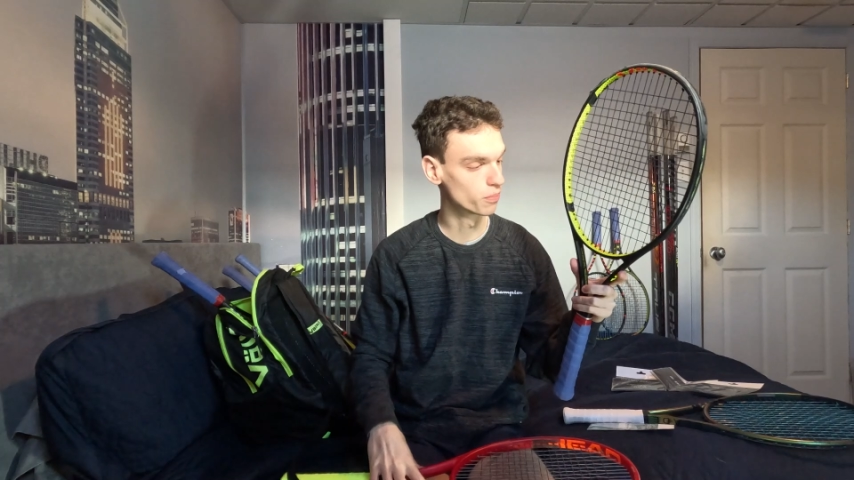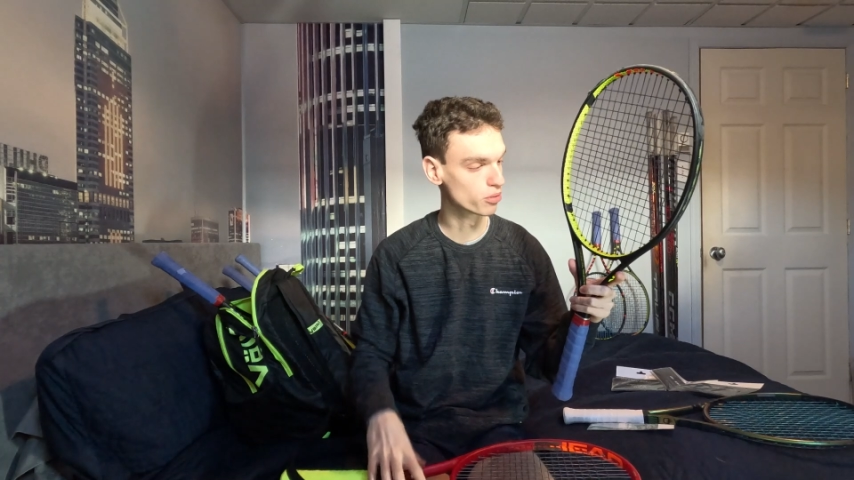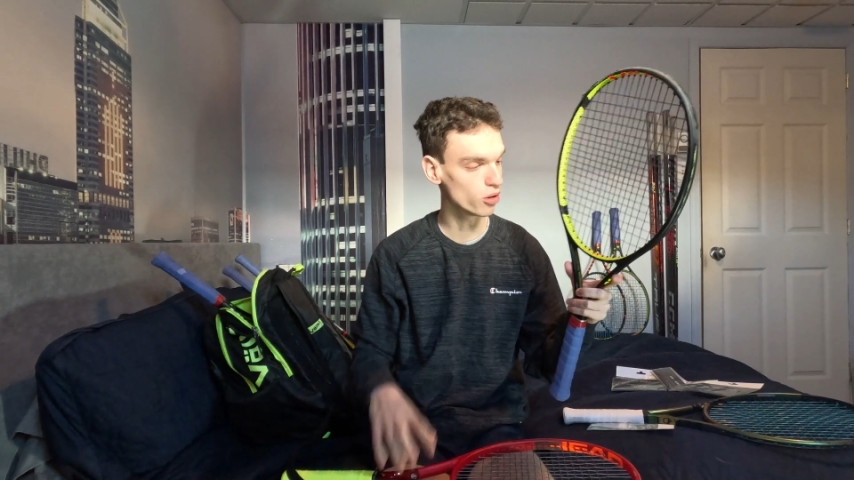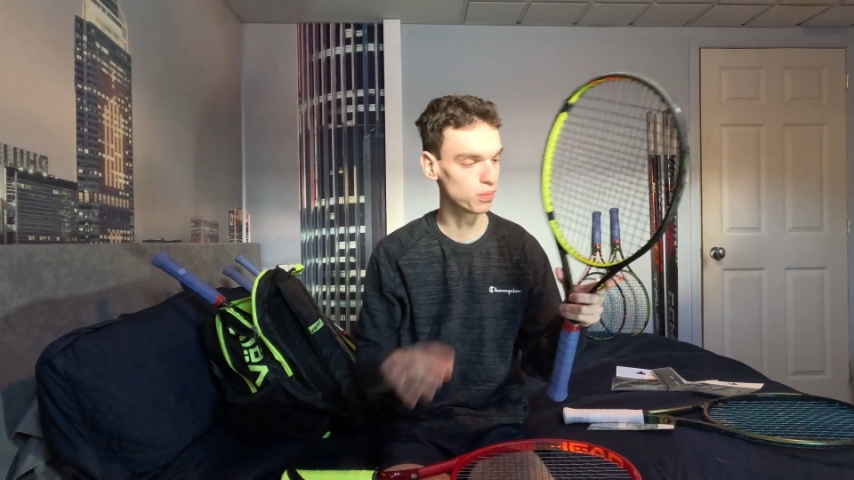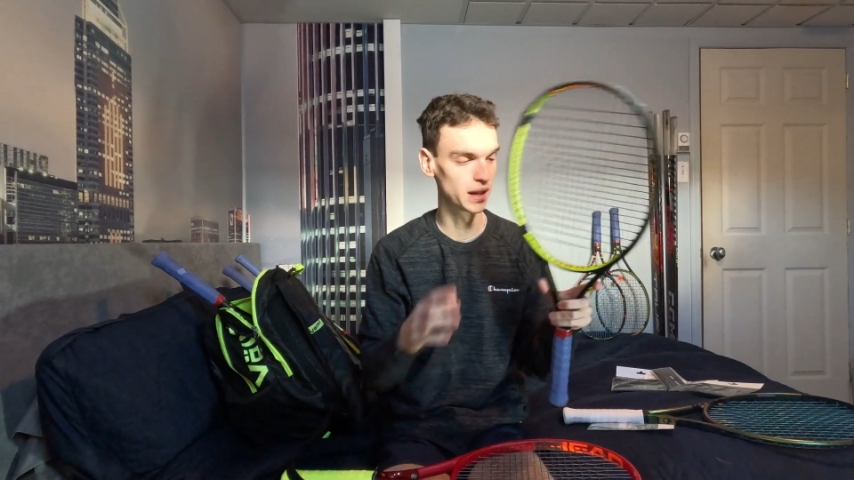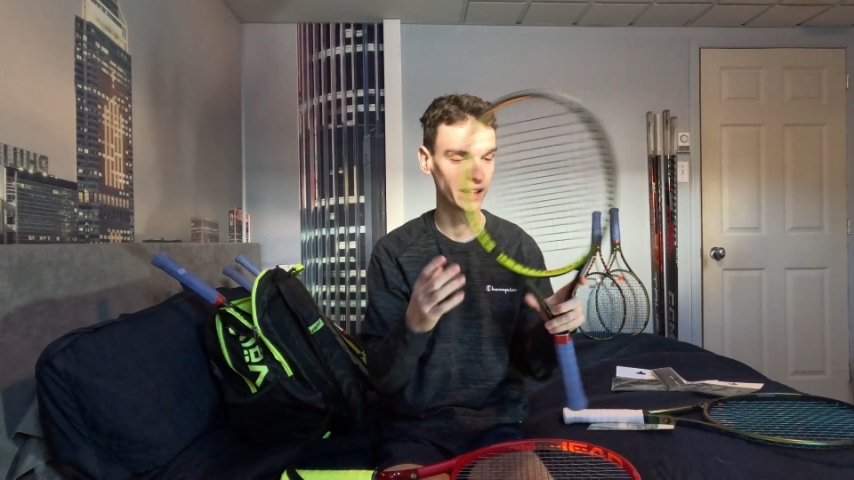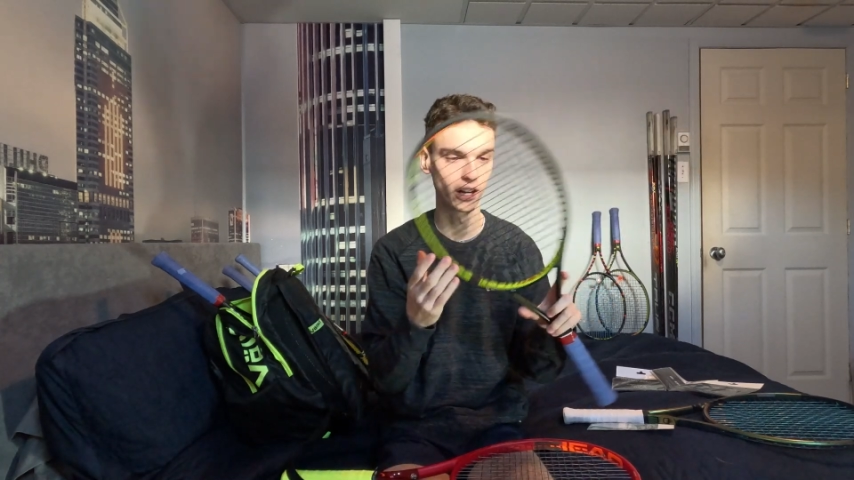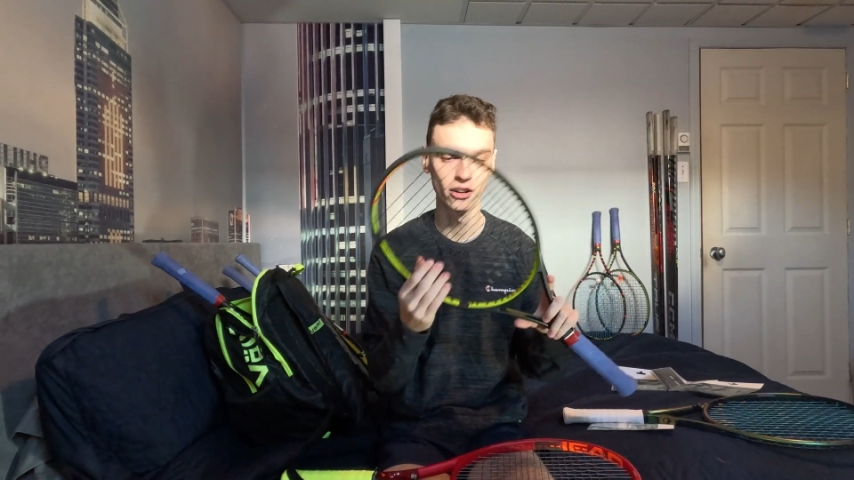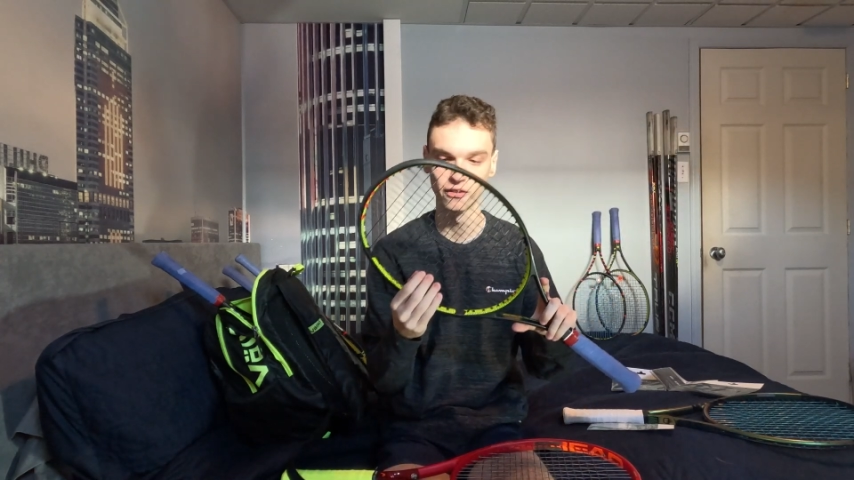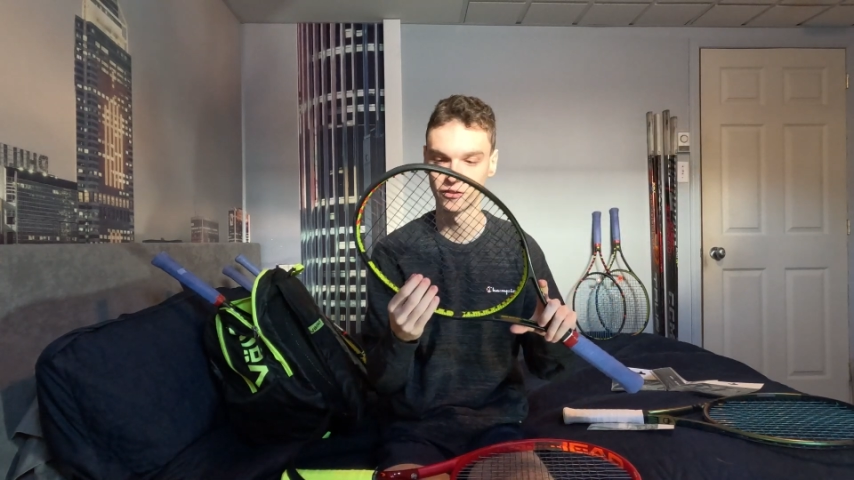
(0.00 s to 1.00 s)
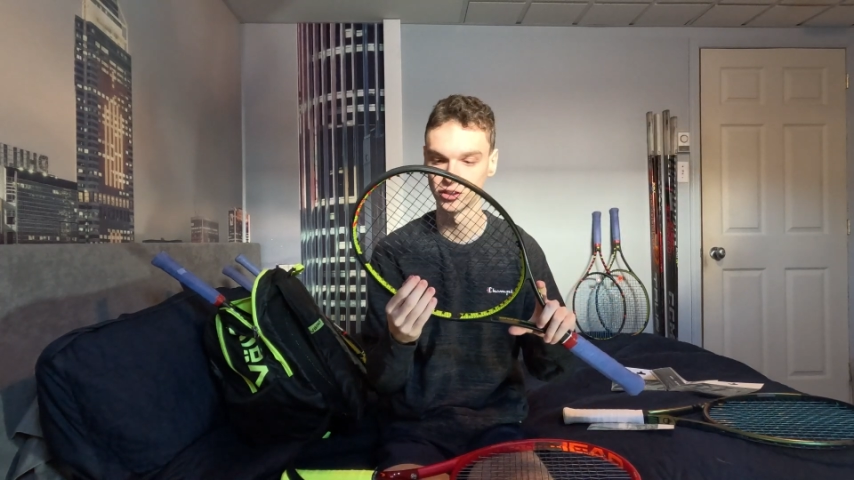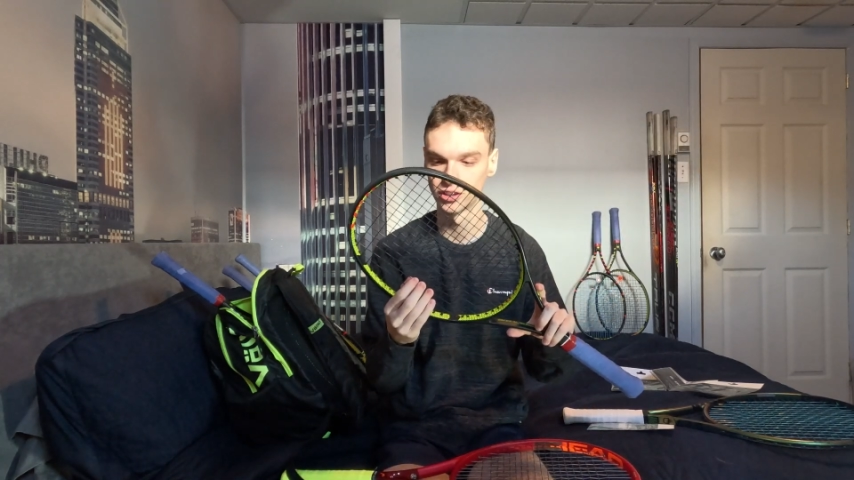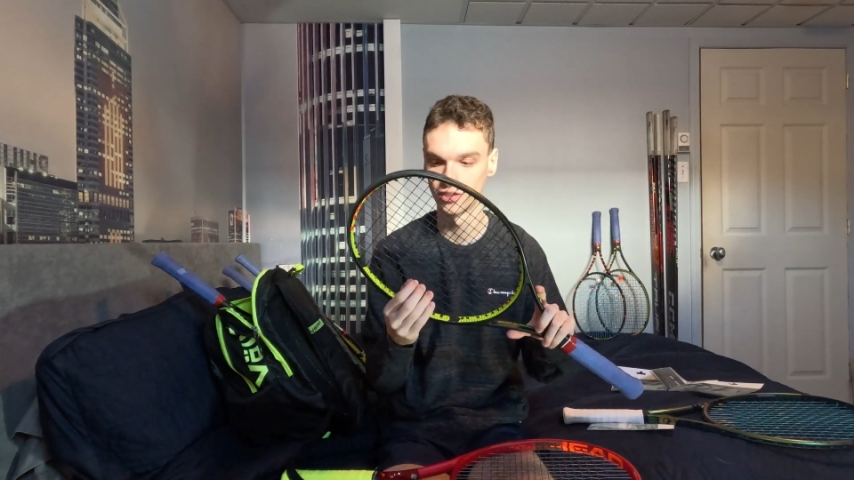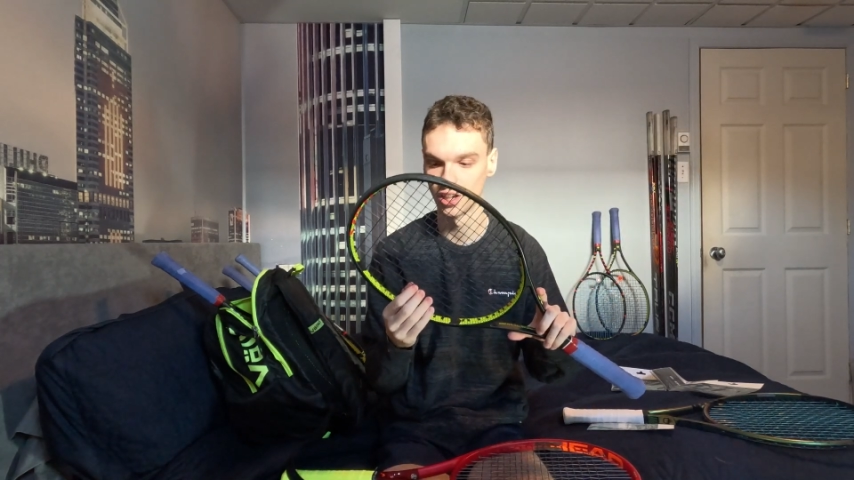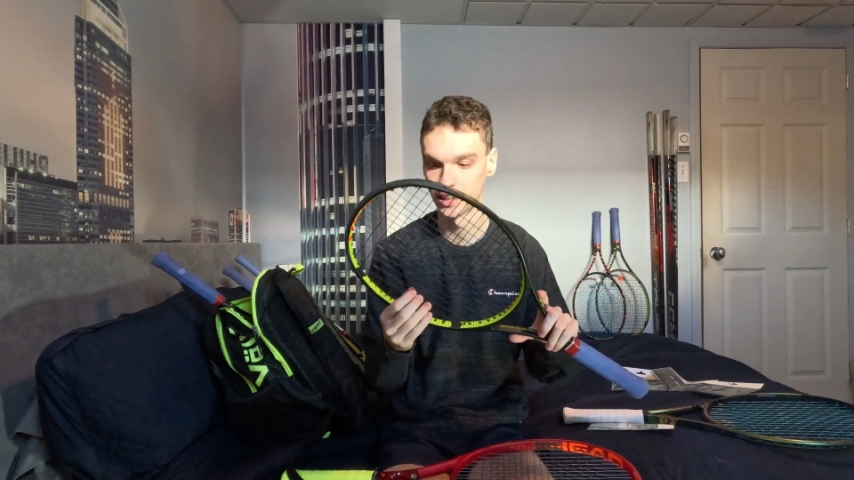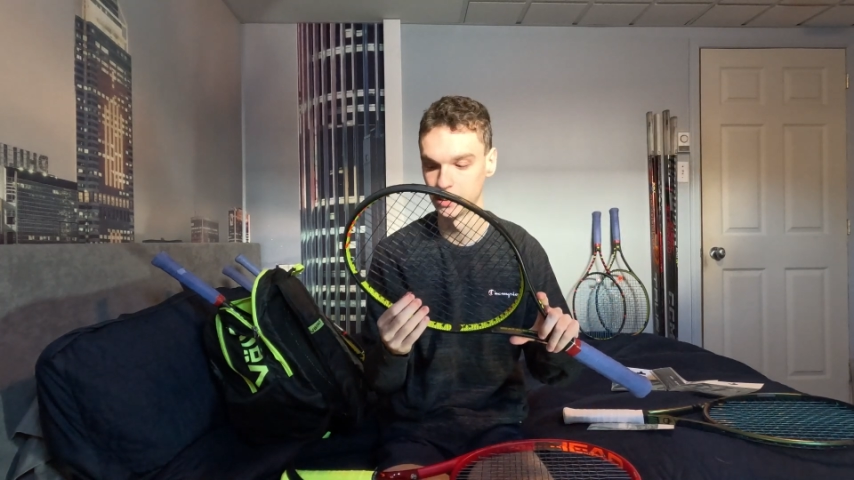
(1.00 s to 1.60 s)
the Pro Player, first of all,